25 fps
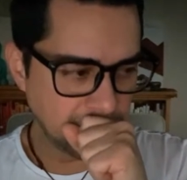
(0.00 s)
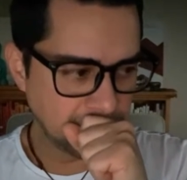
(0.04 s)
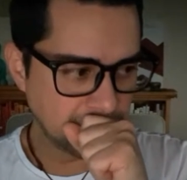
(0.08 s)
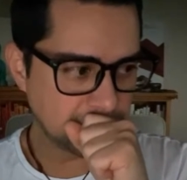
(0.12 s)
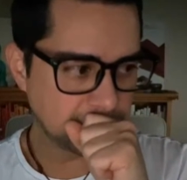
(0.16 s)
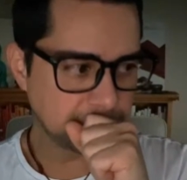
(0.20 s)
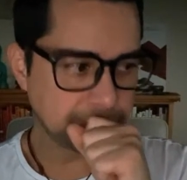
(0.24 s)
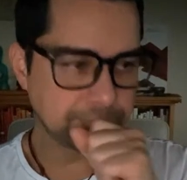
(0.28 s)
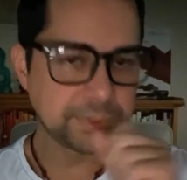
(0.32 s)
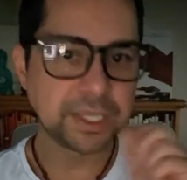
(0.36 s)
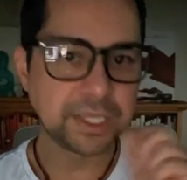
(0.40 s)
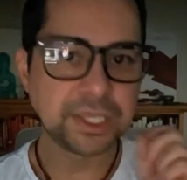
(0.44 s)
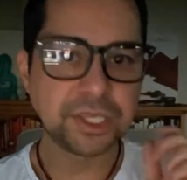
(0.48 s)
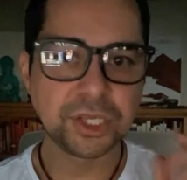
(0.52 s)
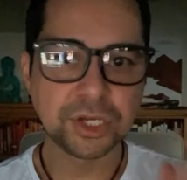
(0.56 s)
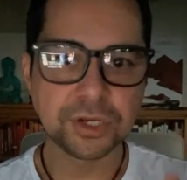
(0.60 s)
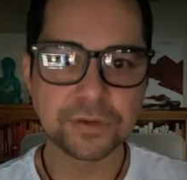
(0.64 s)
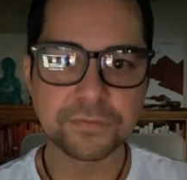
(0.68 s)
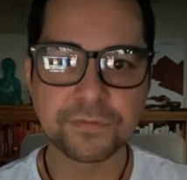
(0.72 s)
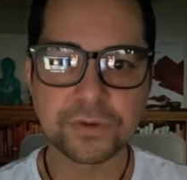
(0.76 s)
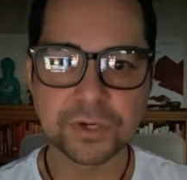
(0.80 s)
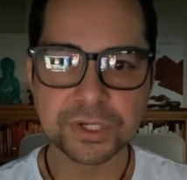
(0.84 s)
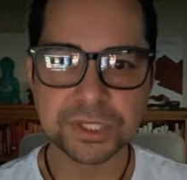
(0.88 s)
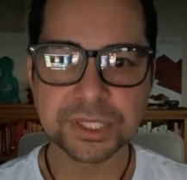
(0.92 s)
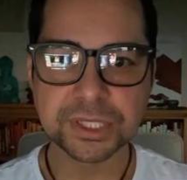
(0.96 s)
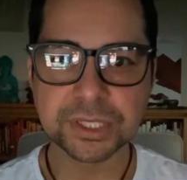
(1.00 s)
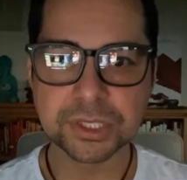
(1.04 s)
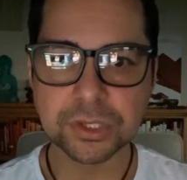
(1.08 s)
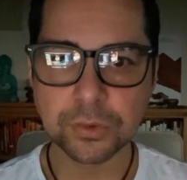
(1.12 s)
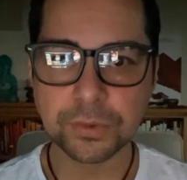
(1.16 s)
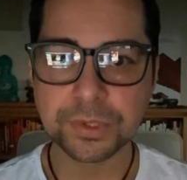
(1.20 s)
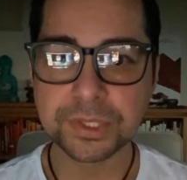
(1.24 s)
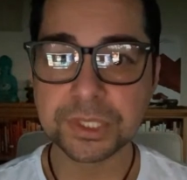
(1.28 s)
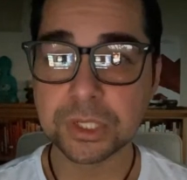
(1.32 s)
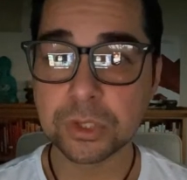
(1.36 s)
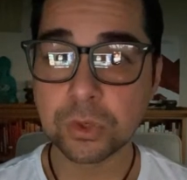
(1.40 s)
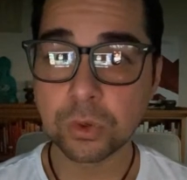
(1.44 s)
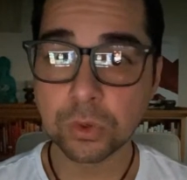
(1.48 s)
the universe is
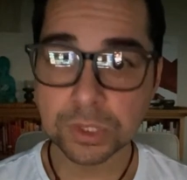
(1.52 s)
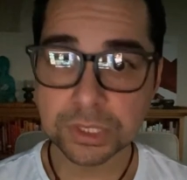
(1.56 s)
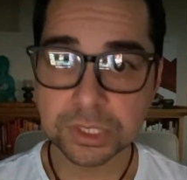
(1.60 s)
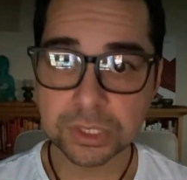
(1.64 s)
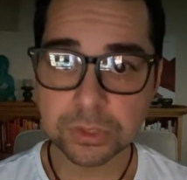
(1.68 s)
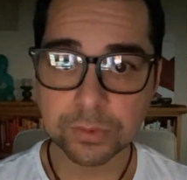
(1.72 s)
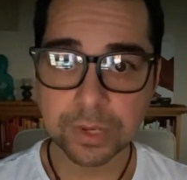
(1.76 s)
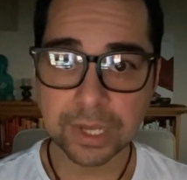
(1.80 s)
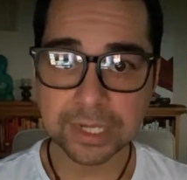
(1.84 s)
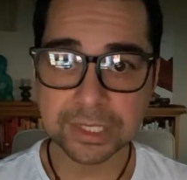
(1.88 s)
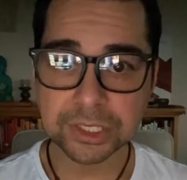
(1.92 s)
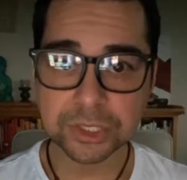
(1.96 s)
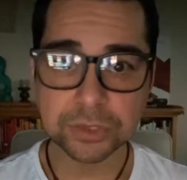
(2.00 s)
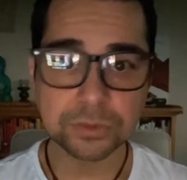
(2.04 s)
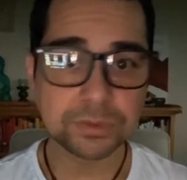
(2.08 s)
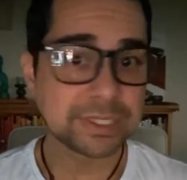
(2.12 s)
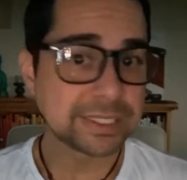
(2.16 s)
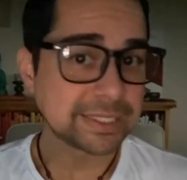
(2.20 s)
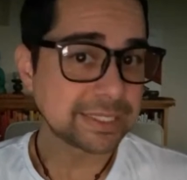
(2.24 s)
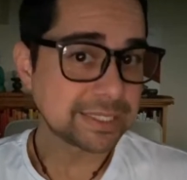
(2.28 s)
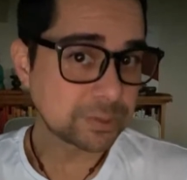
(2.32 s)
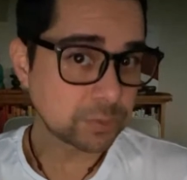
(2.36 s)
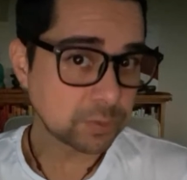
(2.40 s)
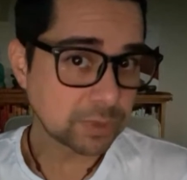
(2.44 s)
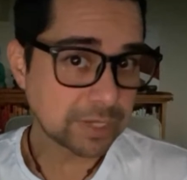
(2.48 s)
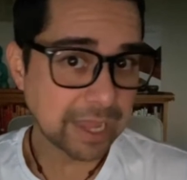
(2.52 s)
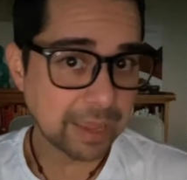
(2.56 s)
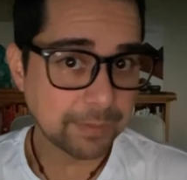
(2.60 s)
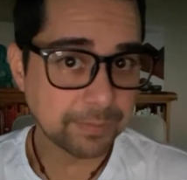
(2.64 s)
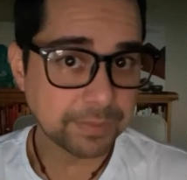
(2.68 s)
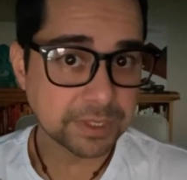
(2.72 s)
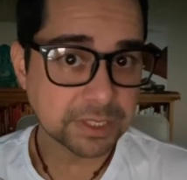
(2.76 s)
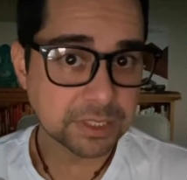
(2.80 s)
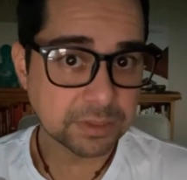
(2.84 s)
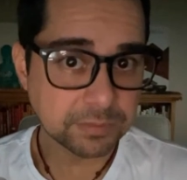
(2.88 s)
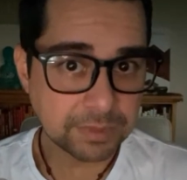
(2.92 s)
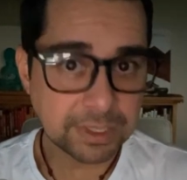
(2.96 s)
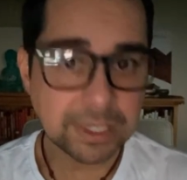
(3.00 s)
going to course correct you. This is what
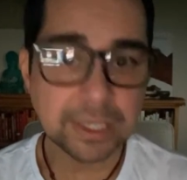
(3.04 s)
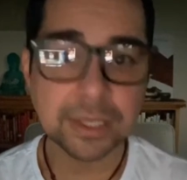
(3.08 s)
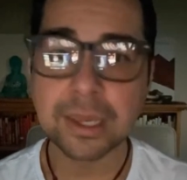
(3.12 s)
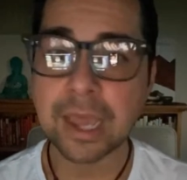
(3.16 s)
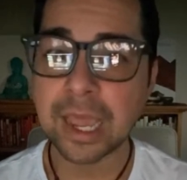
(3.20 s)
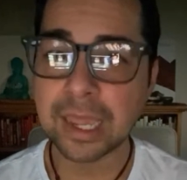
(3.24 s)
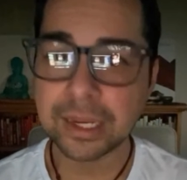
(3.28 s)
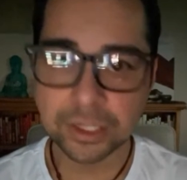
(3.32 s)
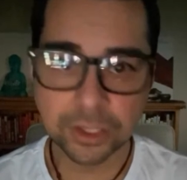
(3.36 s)
happened to me.